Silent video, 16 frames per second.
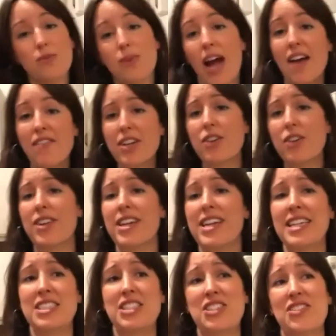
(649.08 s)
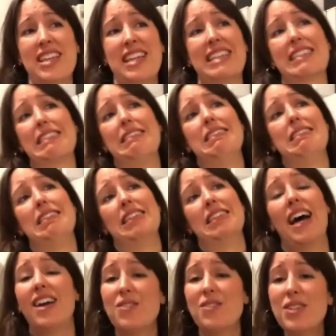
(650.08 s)
have ingredients, you're like,
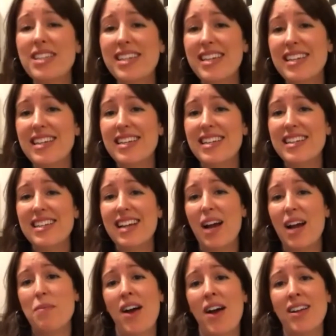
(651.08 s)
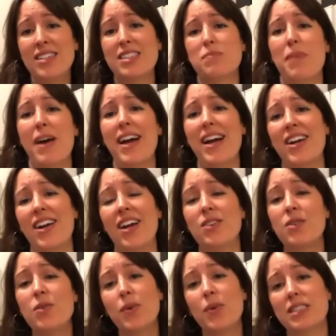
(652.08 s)
I'm not inspired. I
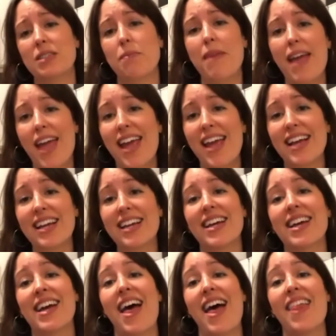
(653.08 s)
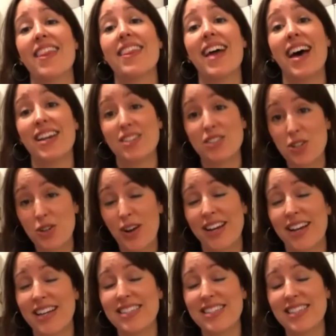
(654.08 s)
don't know what to make. That is a
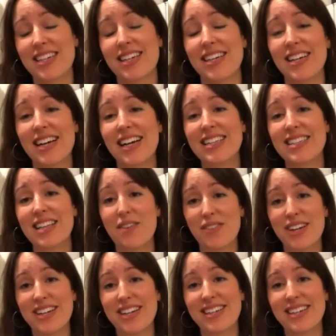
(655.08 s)
great idea. I love it.